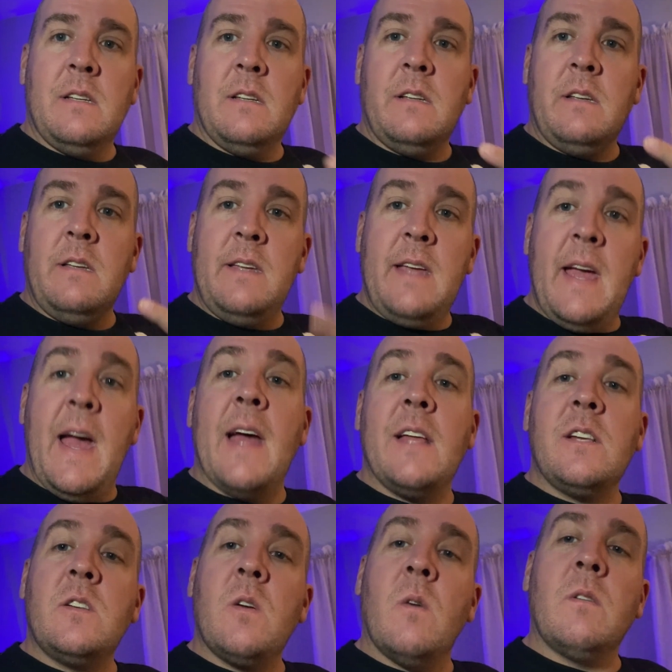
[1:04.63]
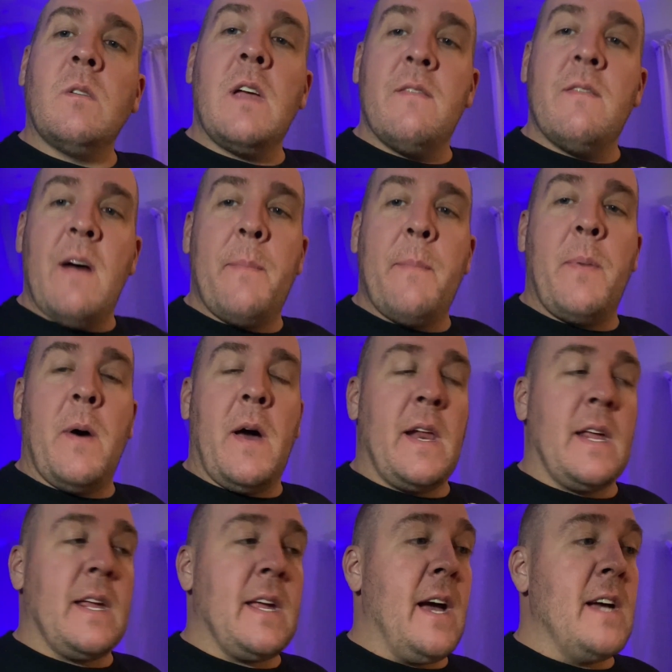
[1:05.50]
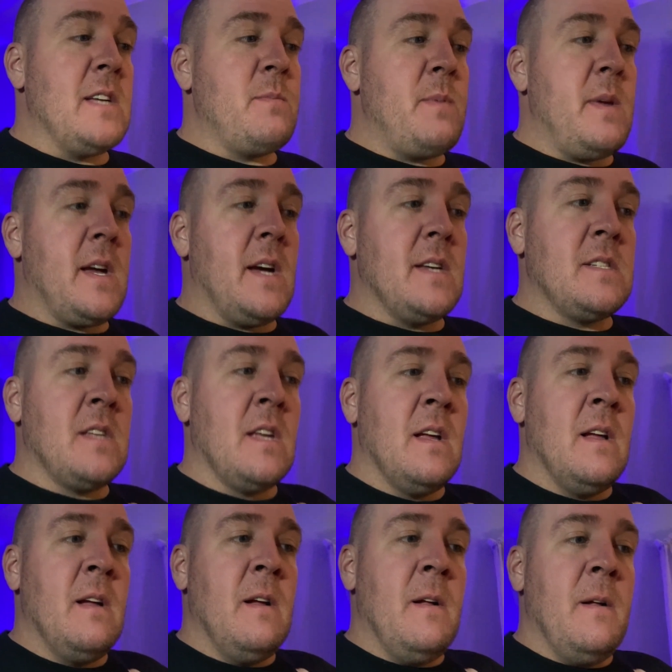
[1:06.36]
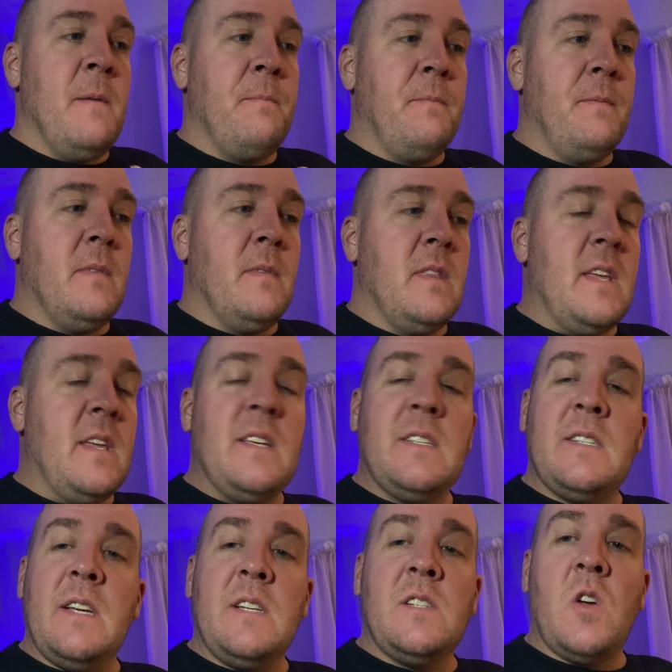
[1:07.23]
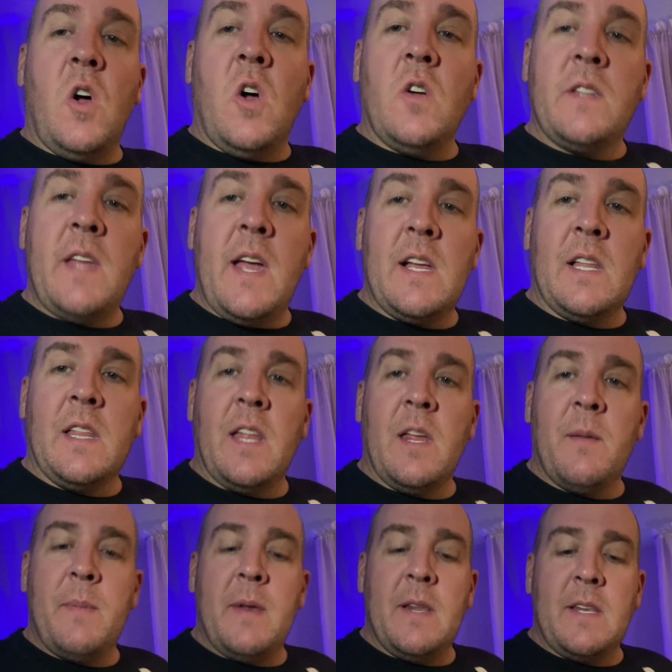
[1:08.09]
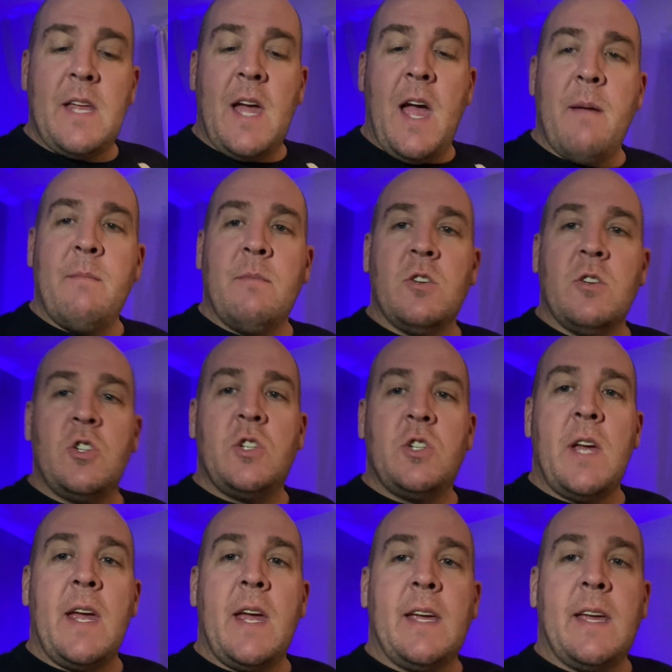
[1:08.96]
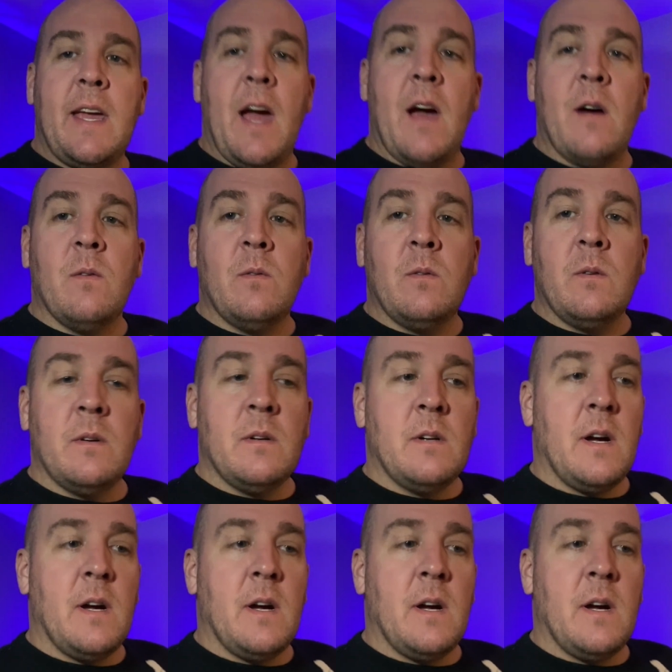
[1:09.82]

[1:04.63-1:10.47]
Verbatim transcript: Yet. Don't give up on it, guys, because these things all take a little bit of time to shake out.